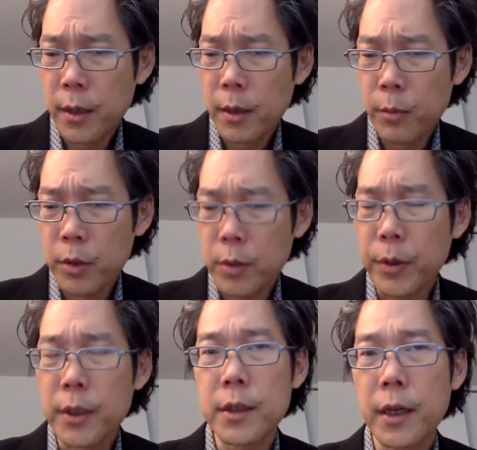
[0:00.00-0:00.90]

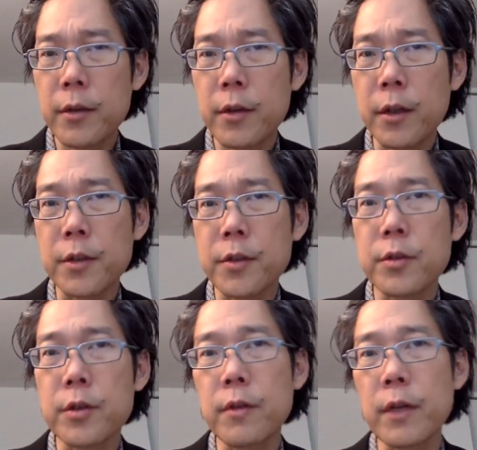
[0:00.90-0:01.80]
Multiple Indicator Cluster
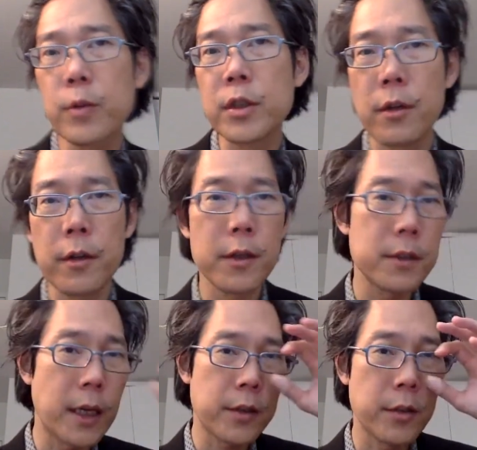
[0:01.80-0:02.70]
Survey, which are these
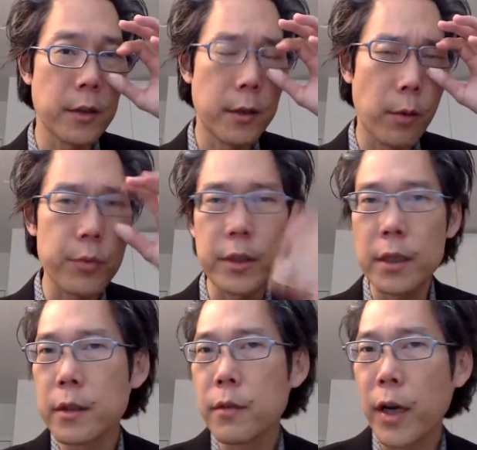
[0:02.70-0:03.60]
nationally
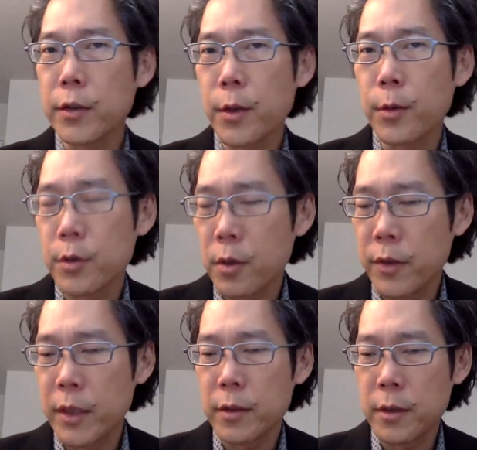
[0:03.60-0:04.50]
representative household
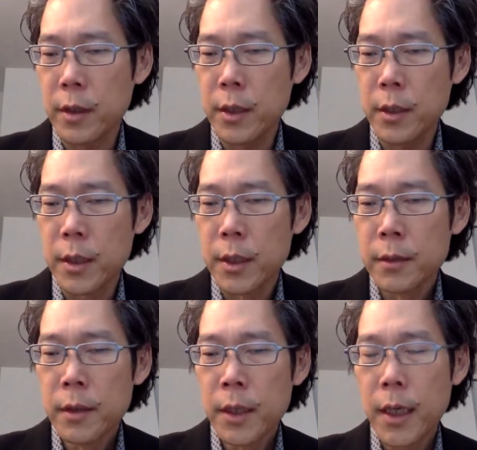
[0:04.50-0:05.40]
surveys that
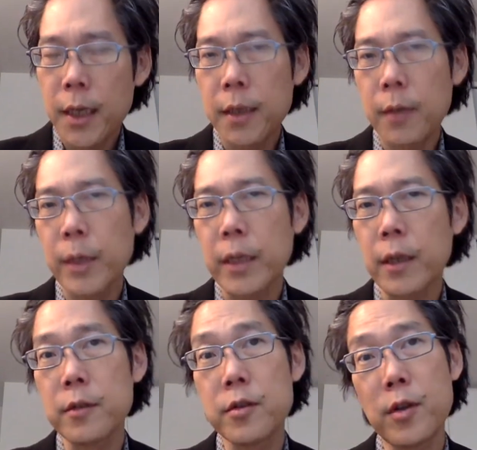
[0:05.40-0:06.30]
have been
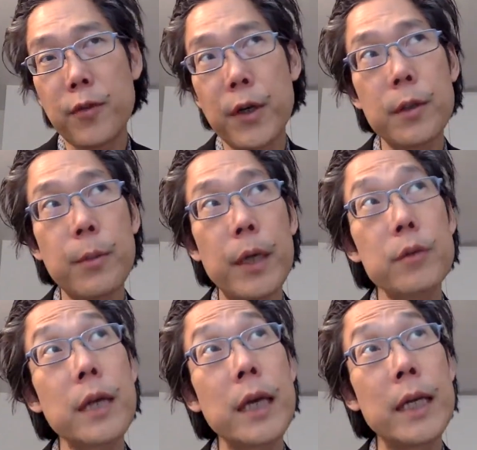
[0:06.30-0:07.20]
collected so far in
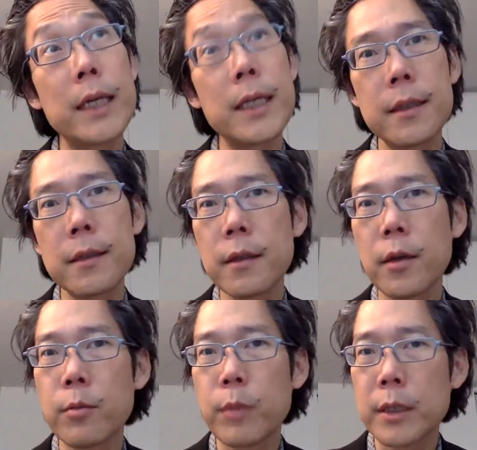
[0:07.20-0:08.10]
about 80
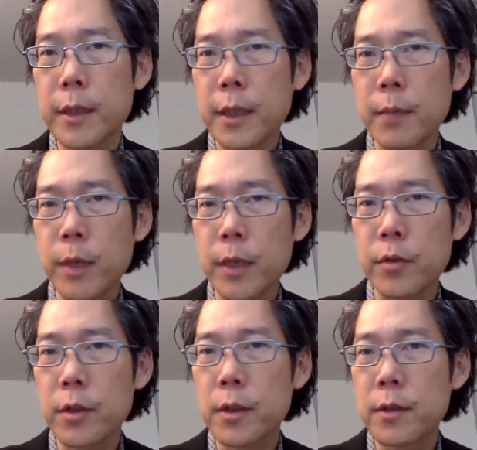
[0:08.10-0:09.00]
low and middle income
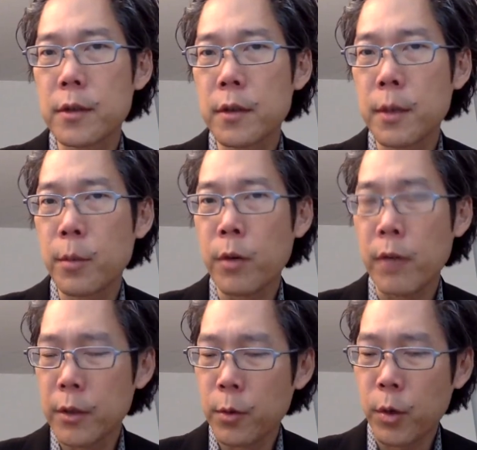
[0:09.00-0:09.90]
countries
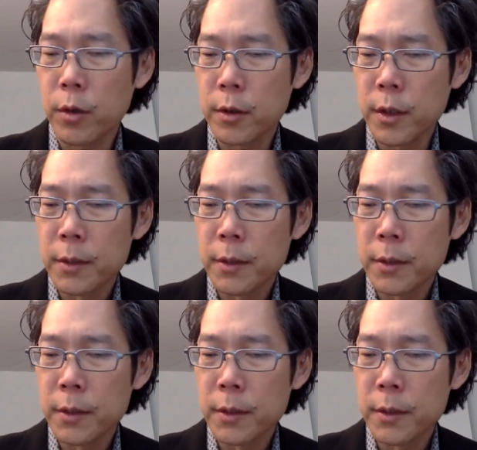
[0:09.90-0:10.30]
around the world.